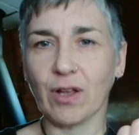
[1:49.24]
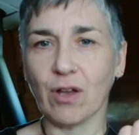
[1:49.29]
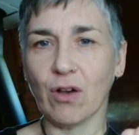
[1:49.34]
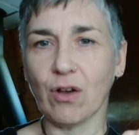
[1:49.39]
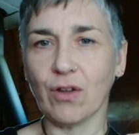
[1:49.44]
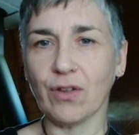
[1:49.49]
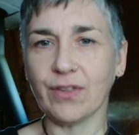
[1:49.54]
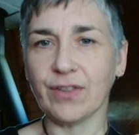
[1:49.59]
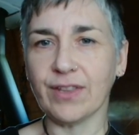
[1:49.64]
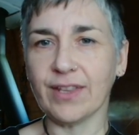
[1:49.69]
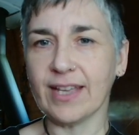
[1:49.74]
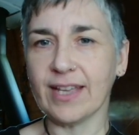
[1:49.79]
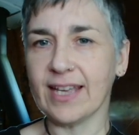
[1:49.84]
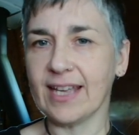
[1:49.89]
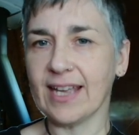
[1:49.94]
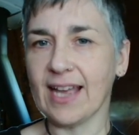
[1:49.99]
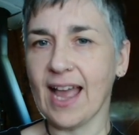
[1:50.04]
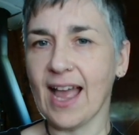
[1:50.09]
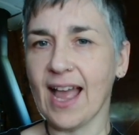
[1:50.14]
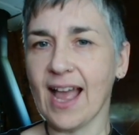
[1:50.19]
on
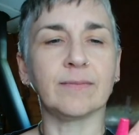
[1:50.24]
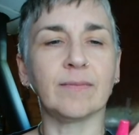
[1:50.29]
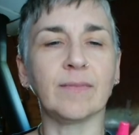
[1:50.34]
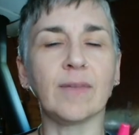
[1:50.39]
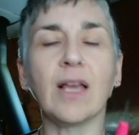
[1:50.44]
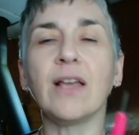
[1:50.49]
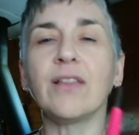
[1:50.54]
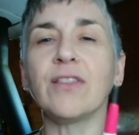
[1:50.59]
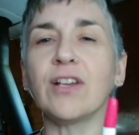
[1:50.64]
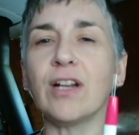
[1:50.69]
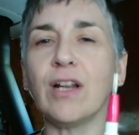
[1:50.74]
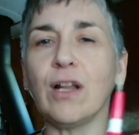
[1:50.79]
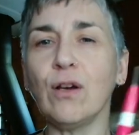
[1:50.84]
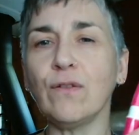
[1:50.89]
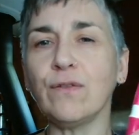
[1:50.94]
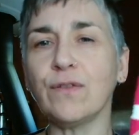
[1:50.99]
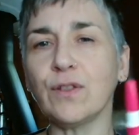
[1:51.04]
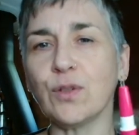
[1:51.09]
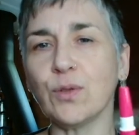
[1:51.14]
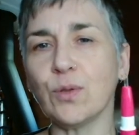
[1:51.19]
the head. The
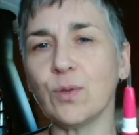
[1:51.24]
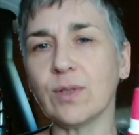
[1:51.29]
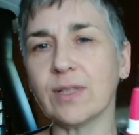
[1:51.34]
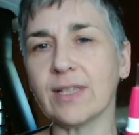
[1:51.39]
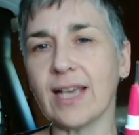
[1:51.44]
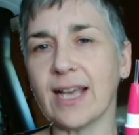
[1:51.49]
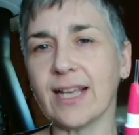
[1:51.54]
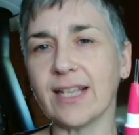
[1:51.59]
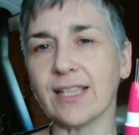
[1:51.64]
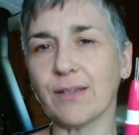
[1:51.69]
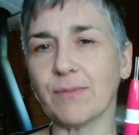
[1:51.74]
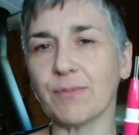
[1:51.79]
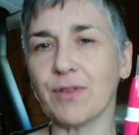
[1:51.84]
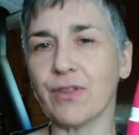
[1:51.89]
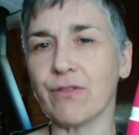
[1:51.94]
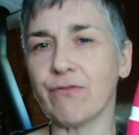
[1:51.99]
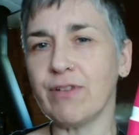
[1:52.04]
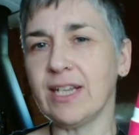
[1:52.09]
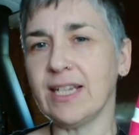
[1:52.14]
Clover tool takes up to 3